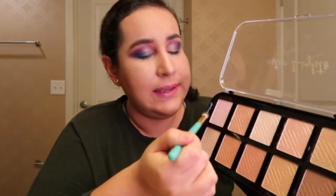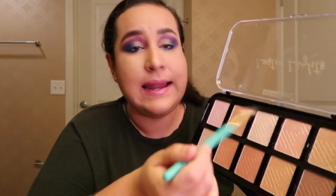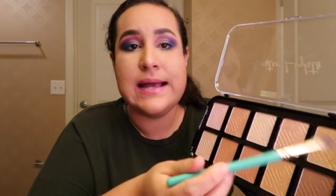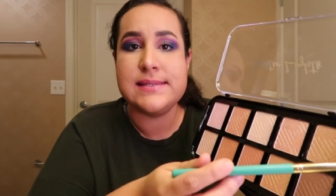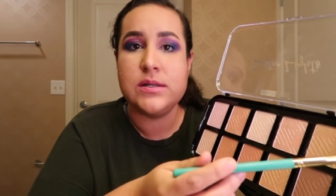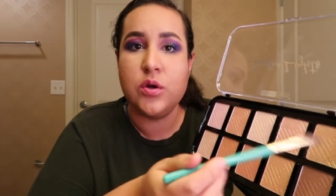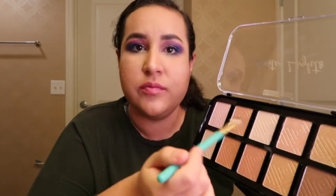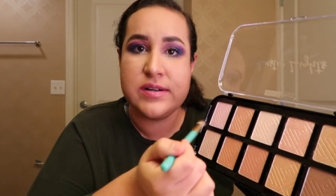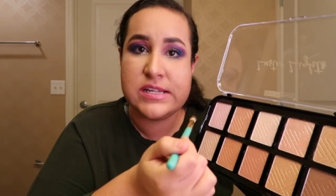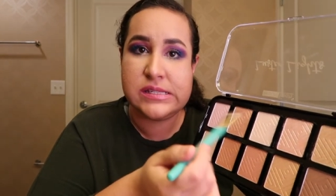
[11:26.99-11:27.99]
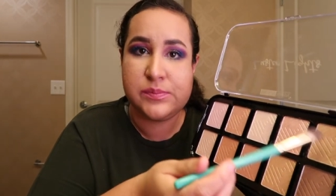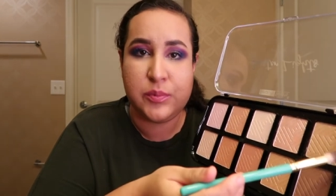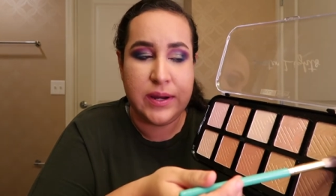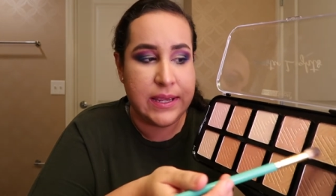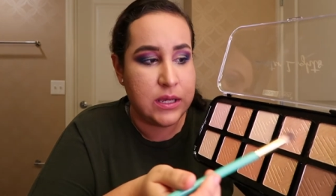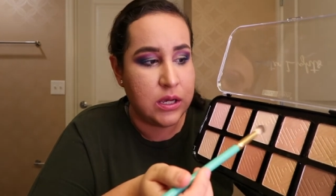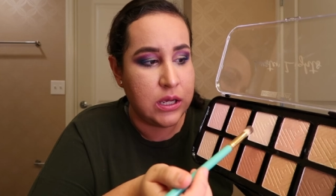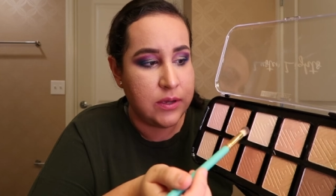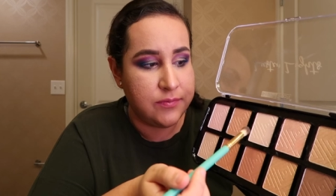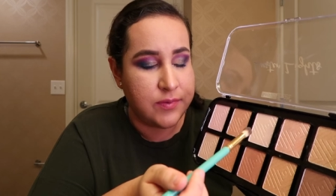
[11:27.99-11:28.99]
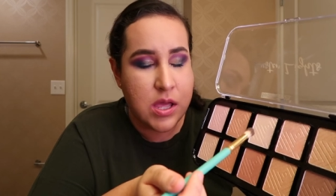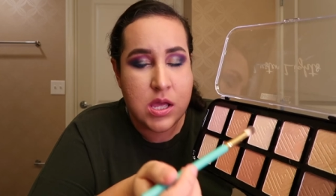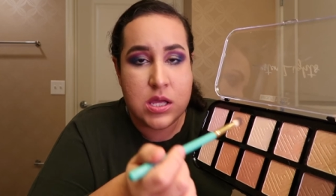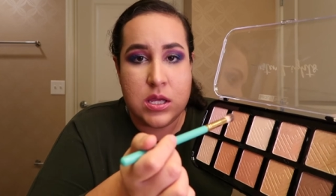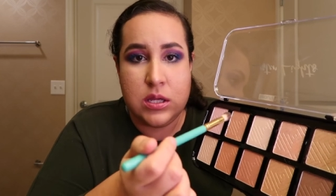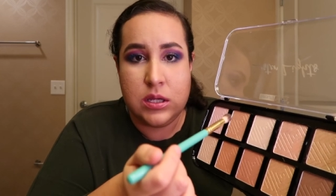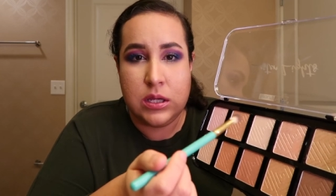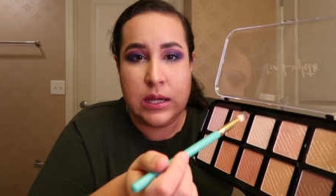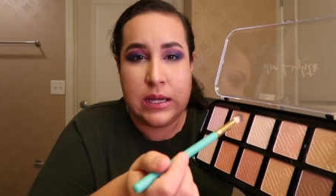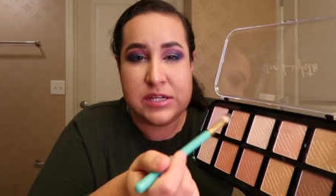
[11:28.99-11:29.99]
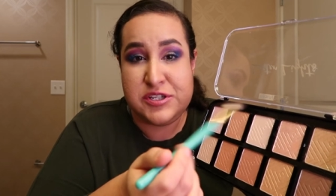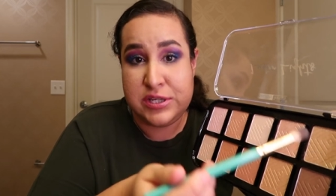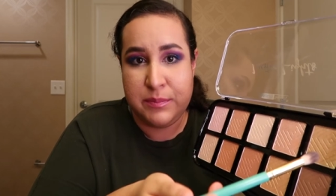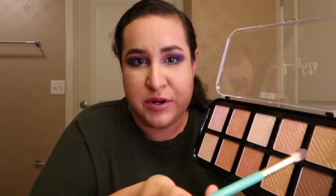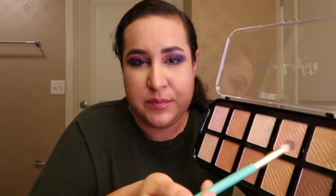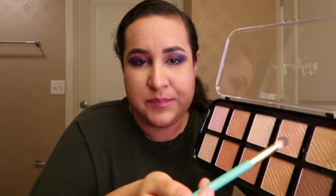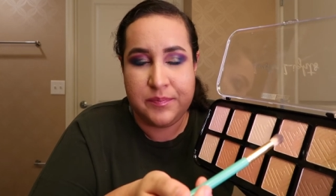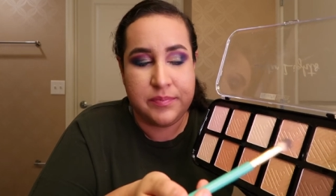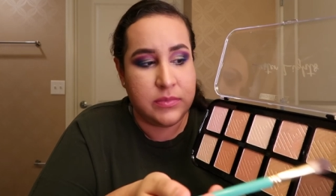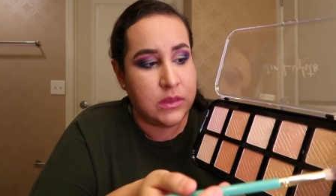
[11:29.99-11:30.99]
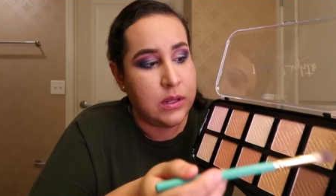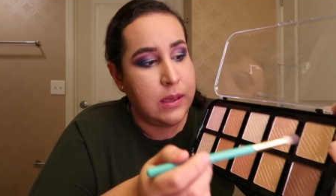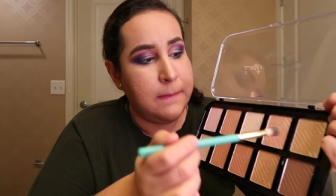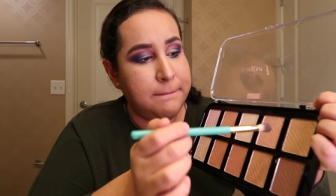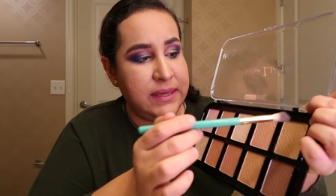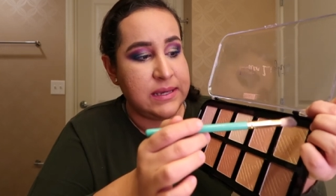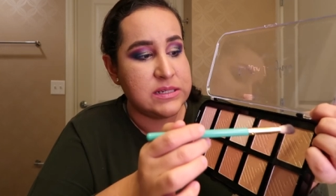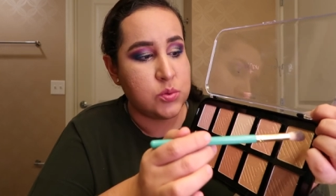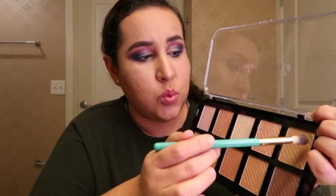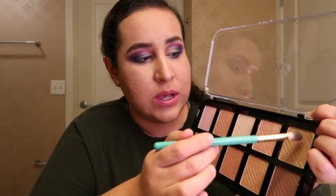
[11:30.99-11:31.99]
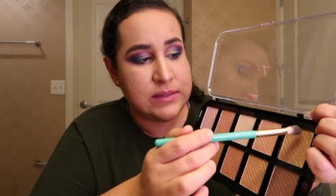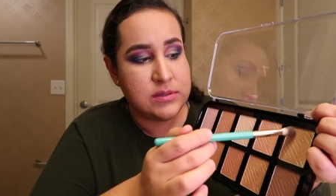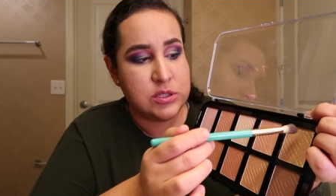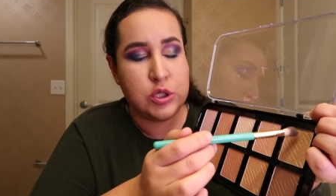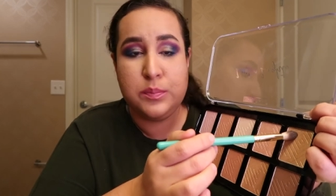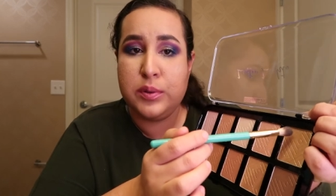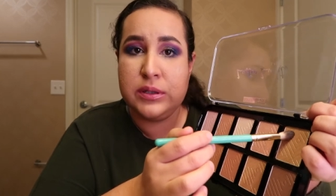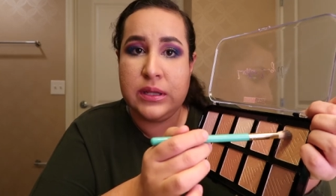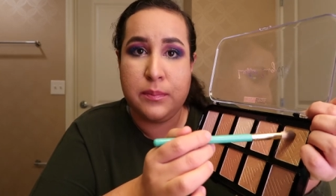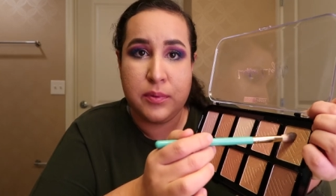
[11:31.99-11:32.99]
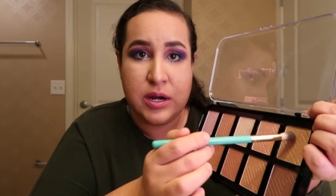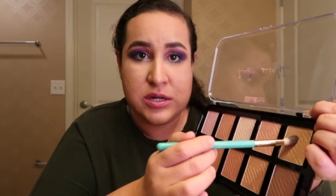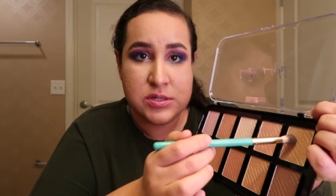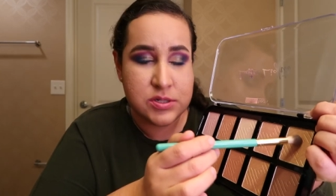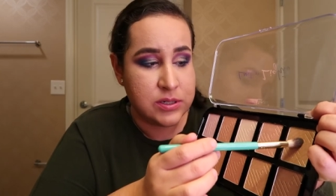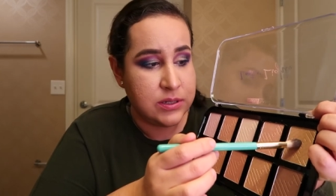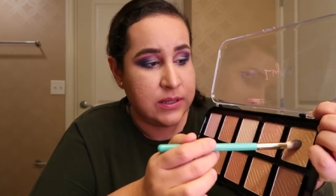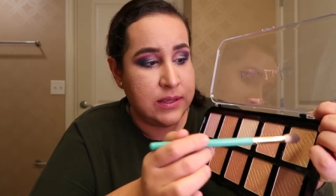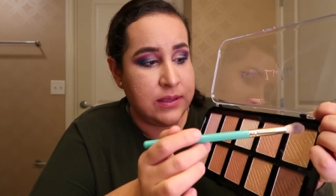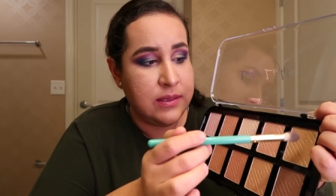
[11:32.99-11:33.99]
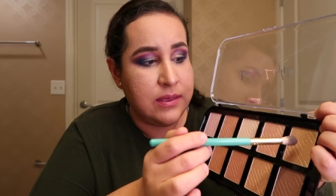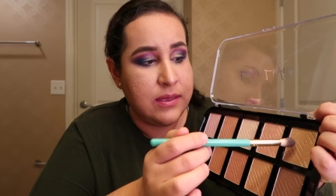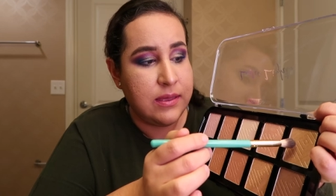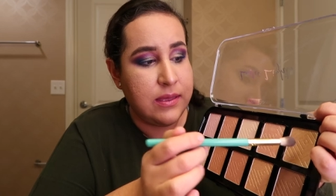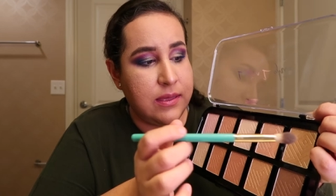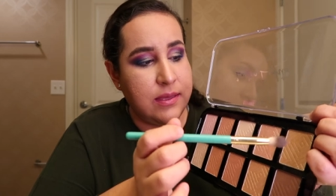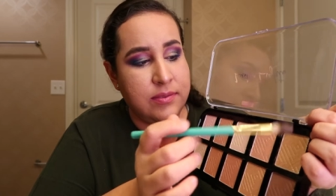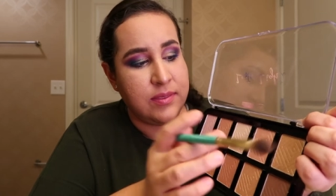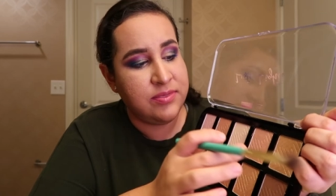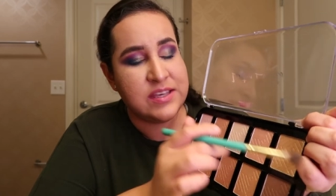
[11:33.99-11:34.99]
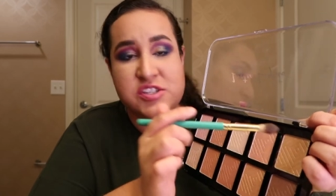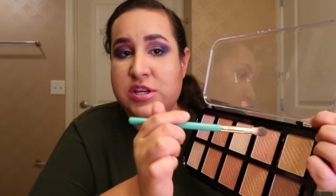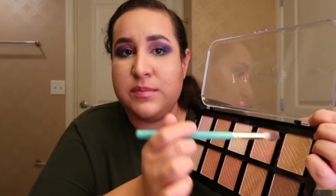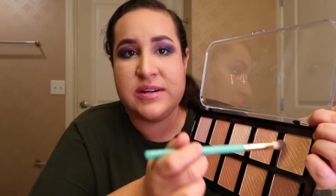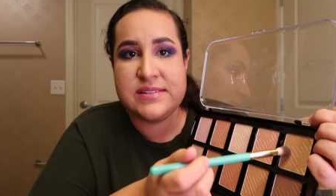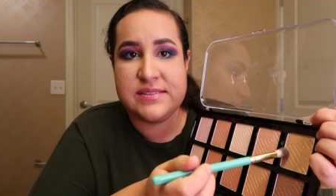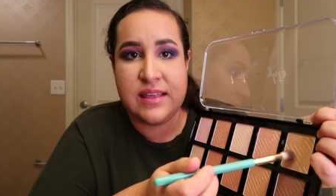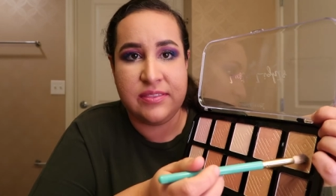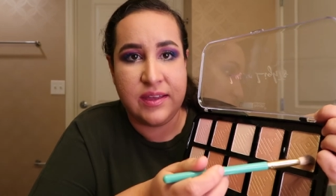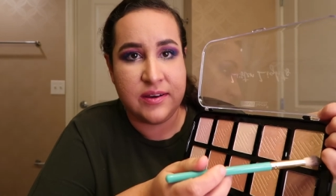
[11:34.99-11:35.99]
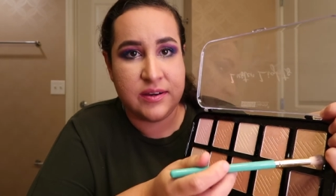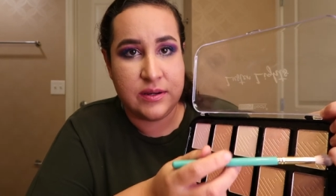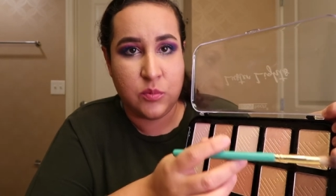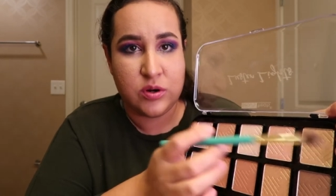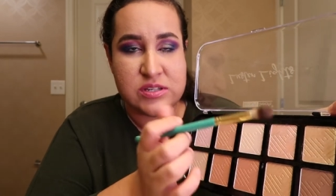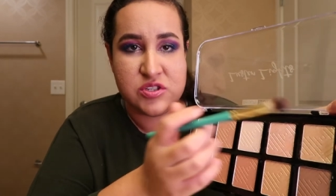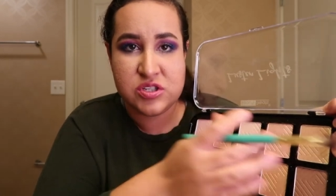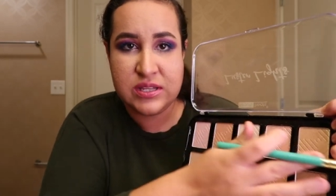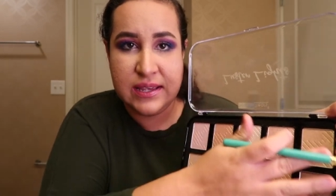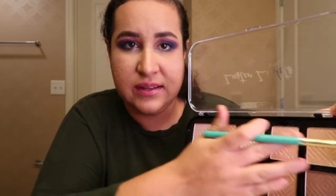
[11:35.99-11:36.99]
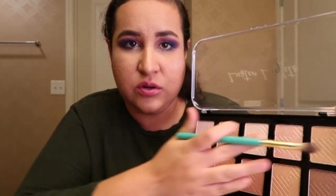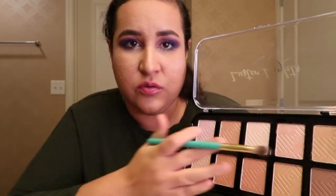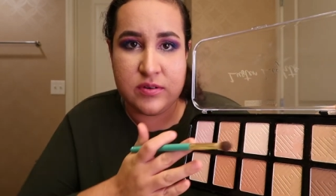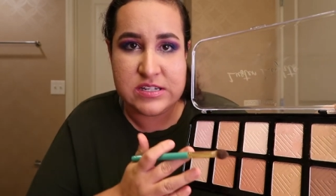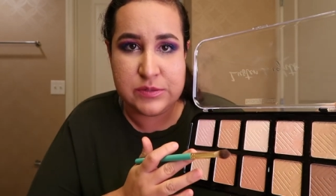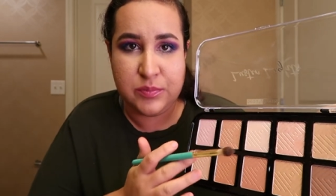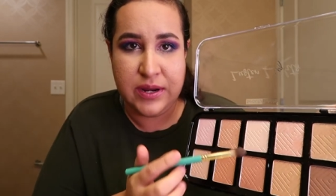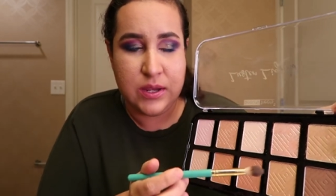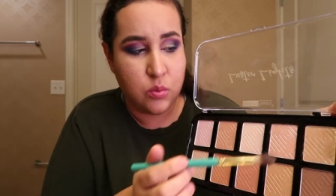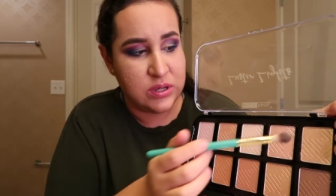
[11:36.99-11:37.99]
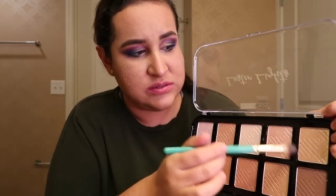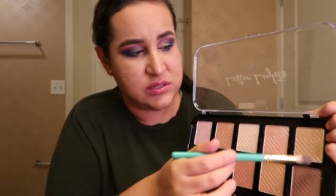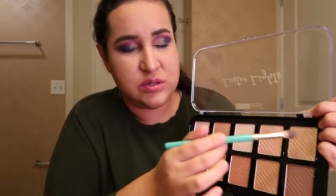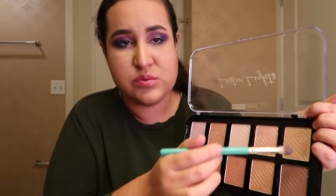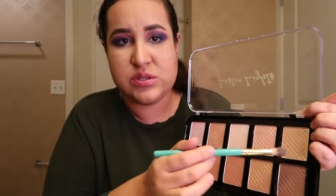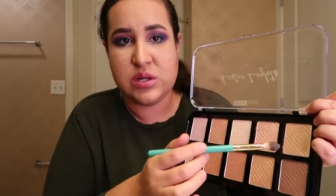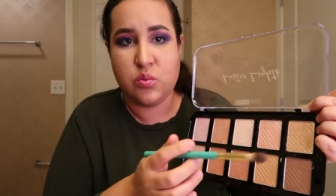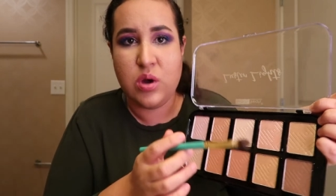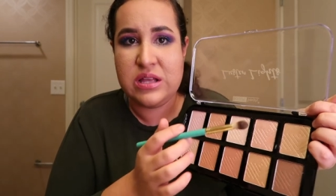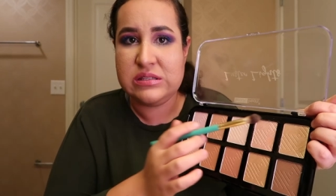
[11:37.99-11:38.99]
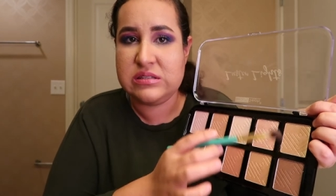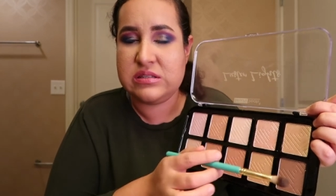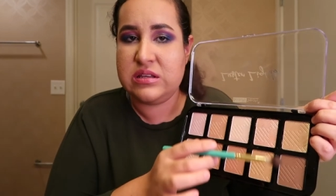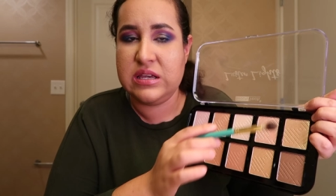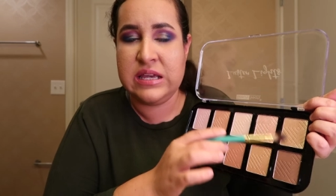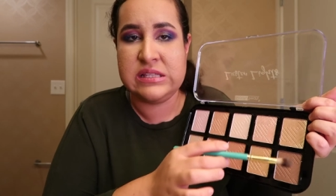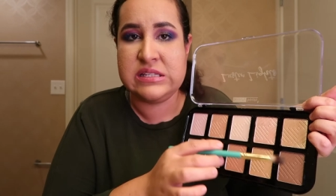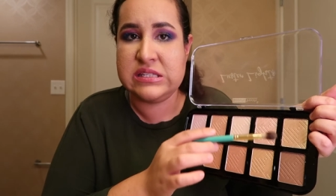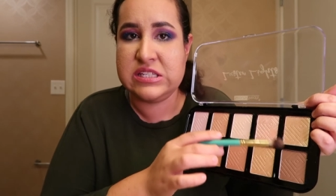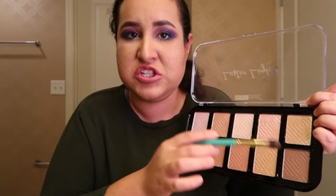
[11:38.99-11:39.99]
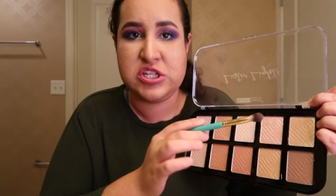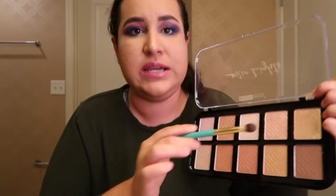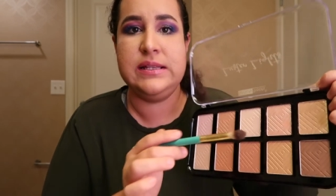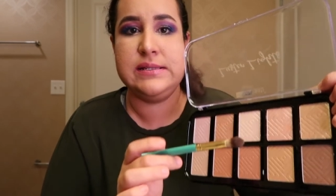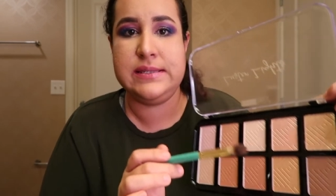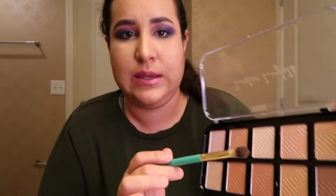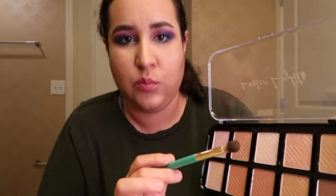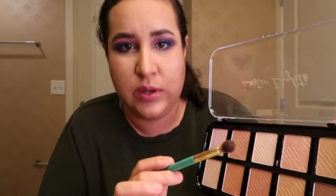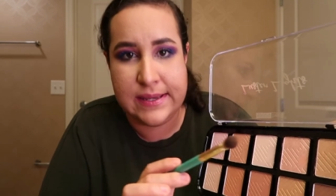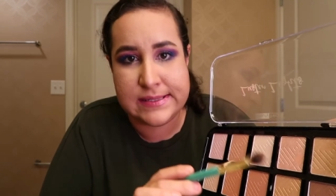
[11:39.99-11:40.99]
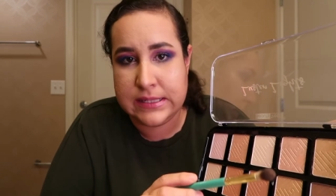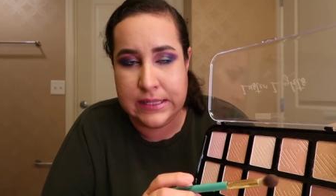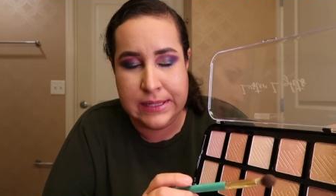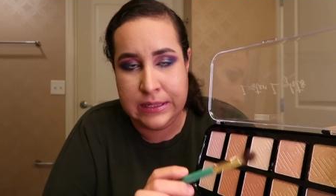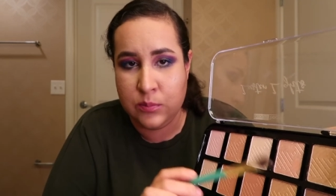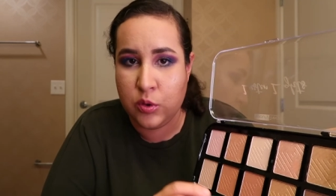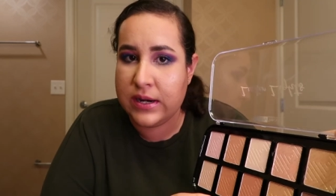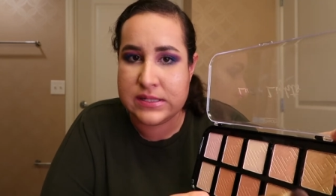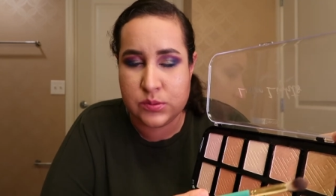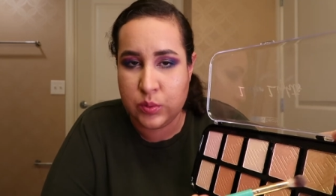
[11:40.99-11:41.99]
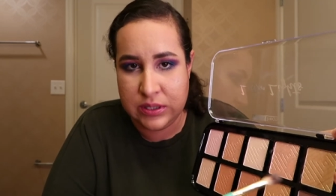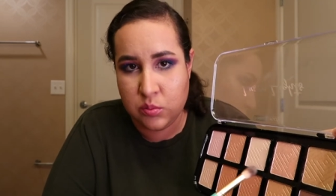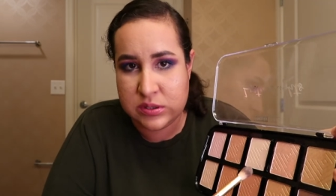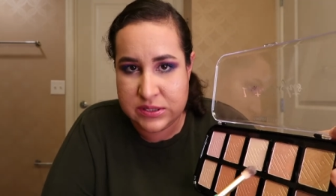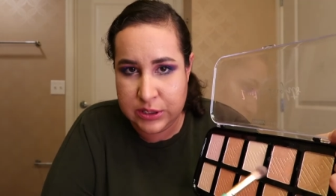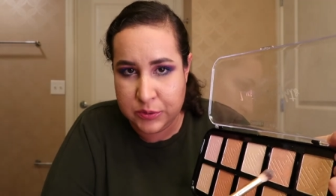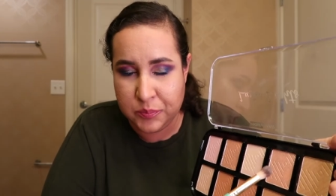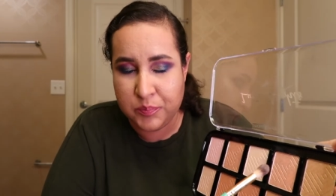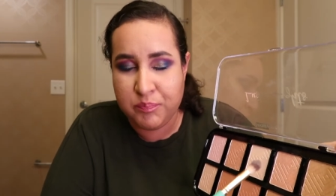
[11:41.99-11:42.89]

it has an overspray of uh, shimmer, because once you put the brush, the shimmer is not there anymore. It's just like an overspray. Once you use it once, it doesn't shine the same way anymore as when it was new.